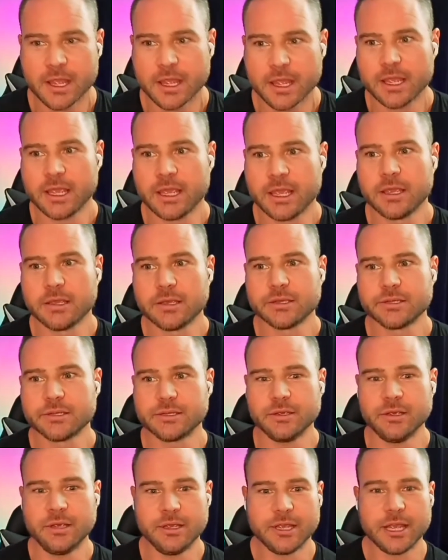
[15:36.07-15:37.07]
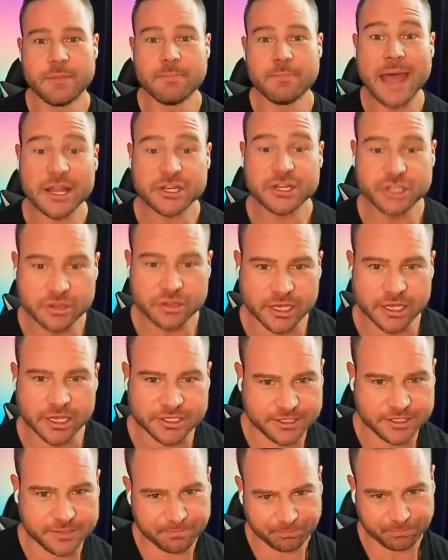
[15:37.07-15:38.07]
is imagine
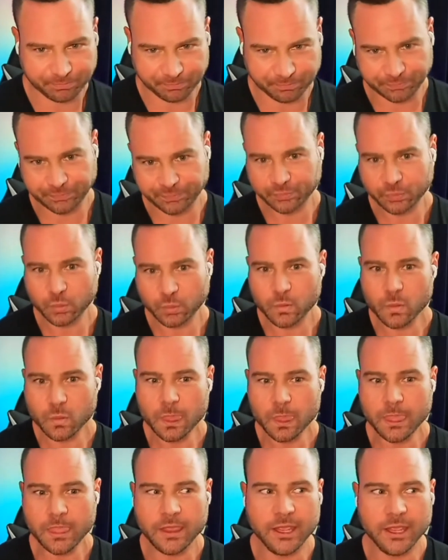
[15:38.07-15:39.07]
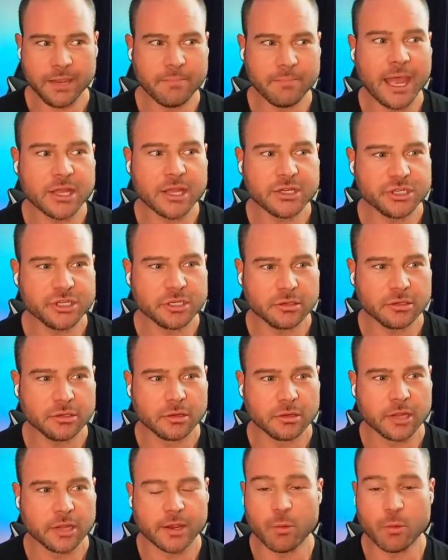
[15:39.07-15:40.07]
this. Imagine,
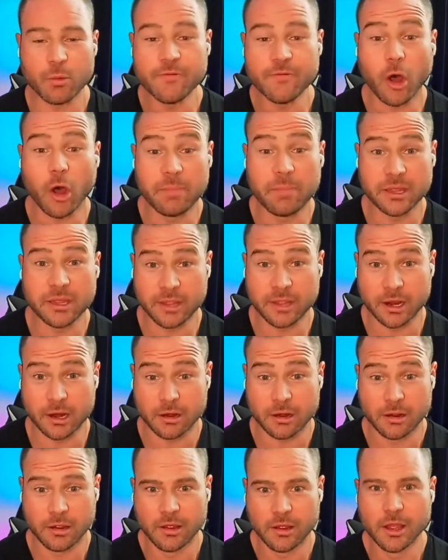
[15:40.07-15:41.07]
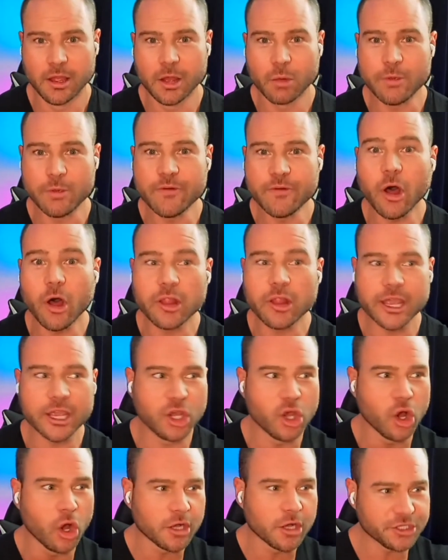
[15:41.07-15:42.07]
like, we've all been there. We've all, like,
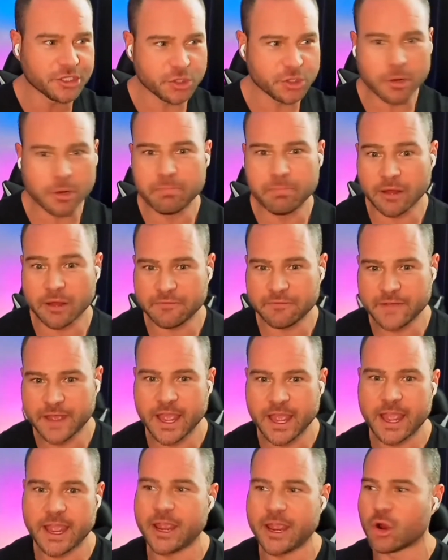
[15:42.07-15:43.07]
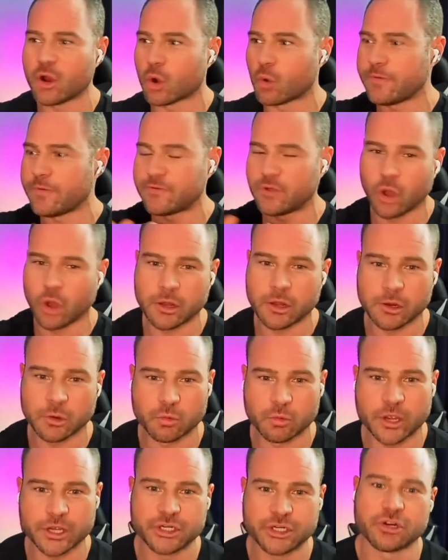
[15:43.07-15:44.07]
gone to a buffet or we've gone to a
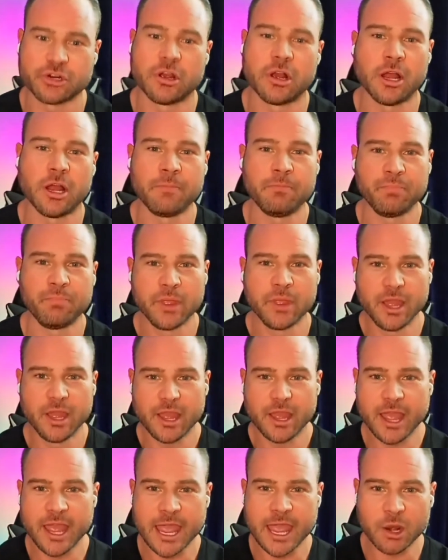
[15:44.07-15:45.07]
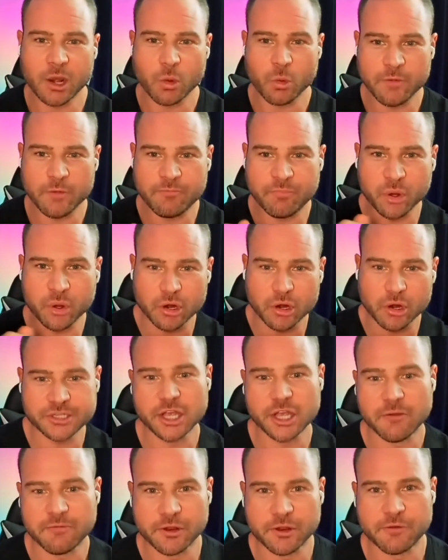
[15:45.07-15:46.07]
restaurant and we've put
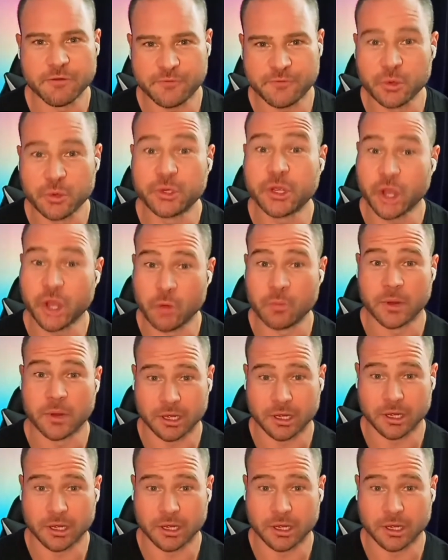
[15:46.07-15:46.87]
ourselves in a food coma